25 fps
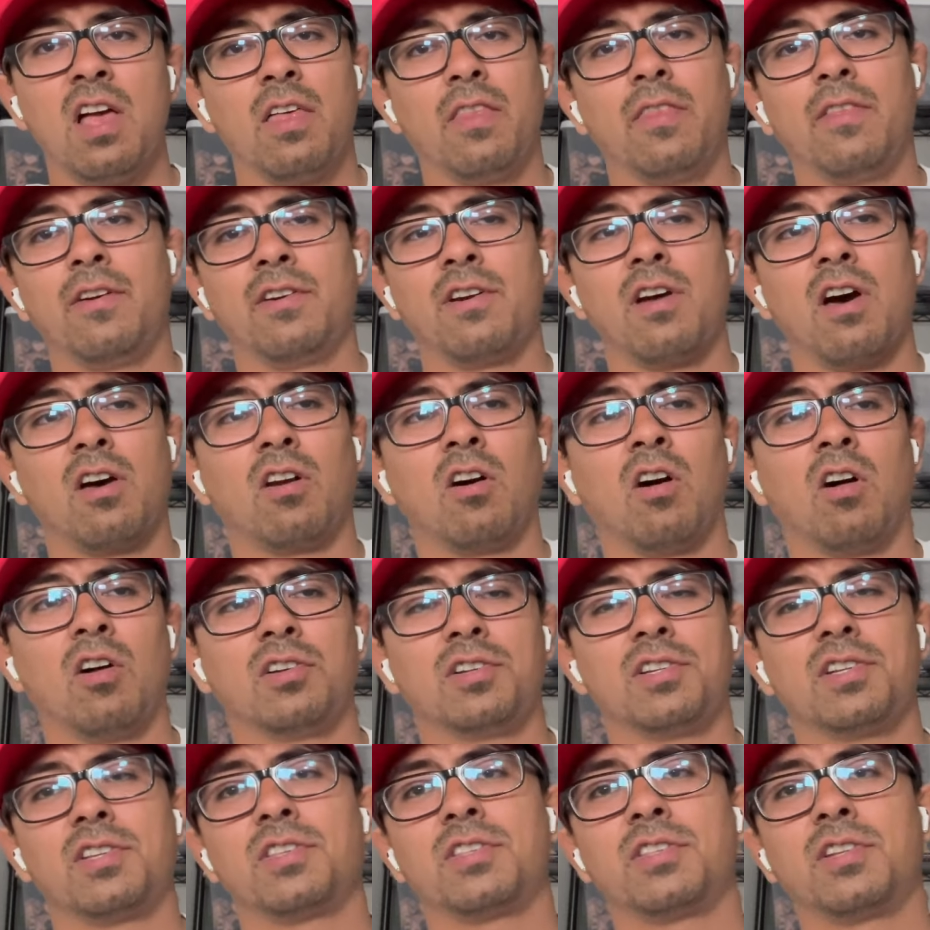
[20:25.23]
They're not all
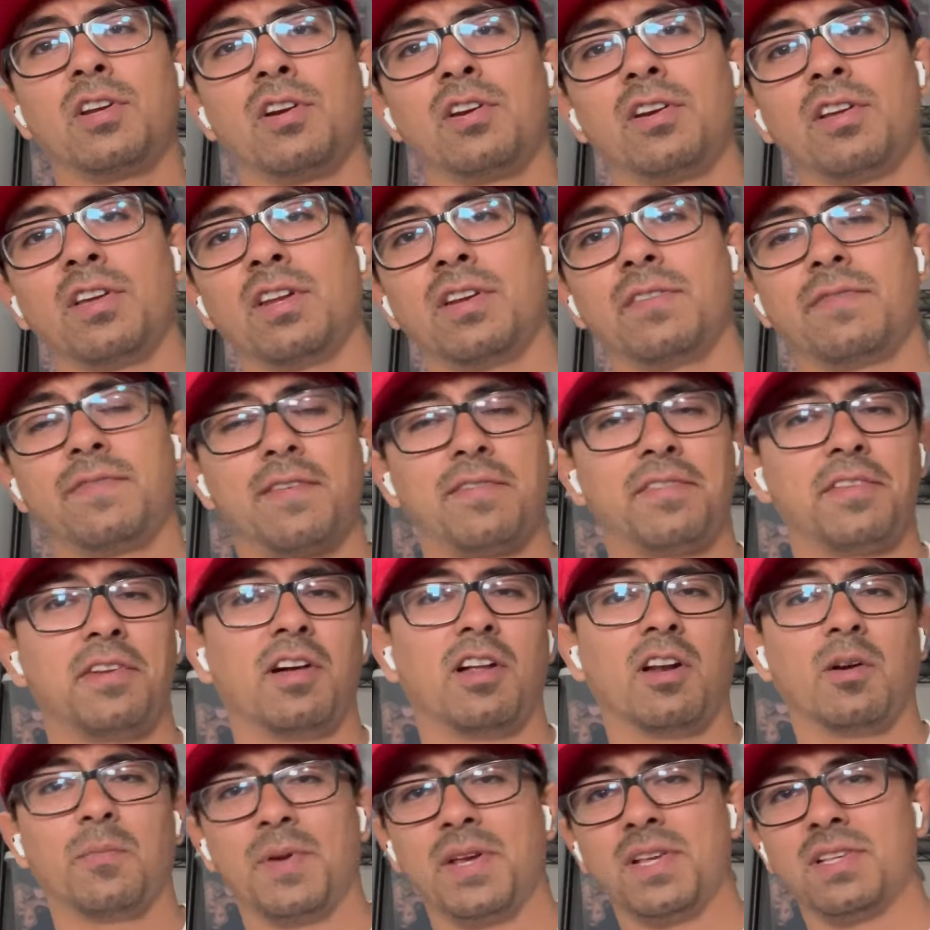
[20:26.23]
just $30 to
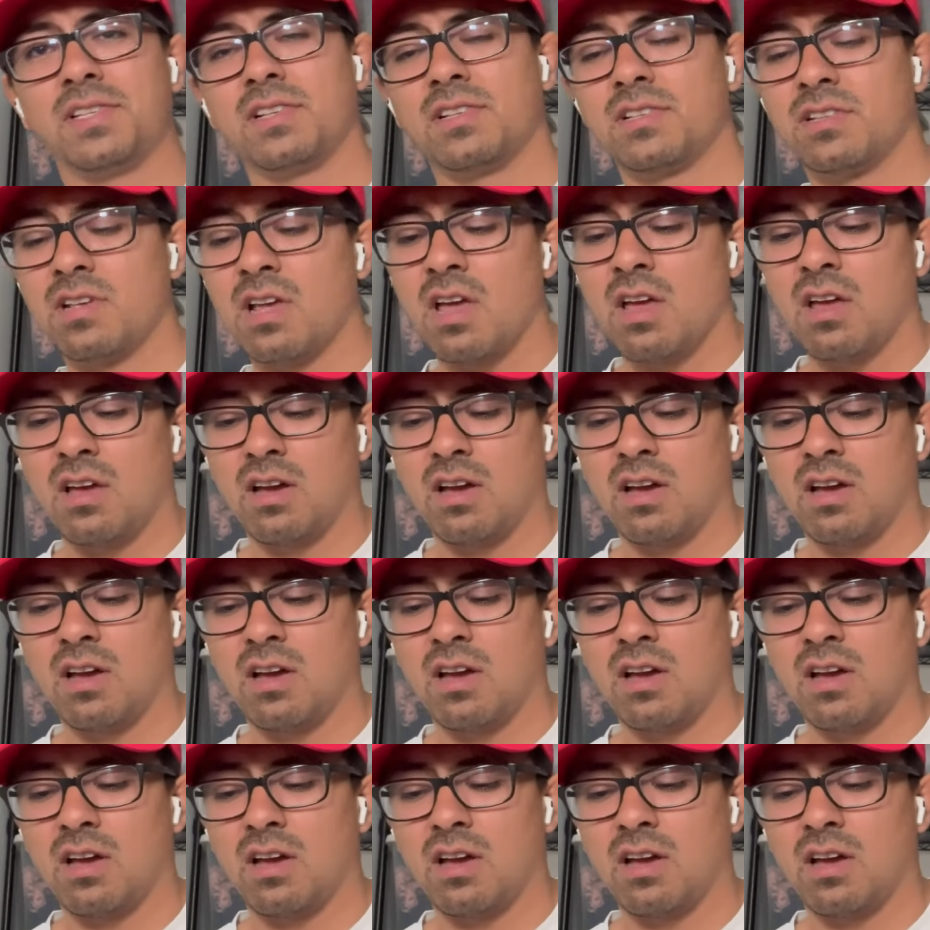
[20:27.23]
$50 pieces.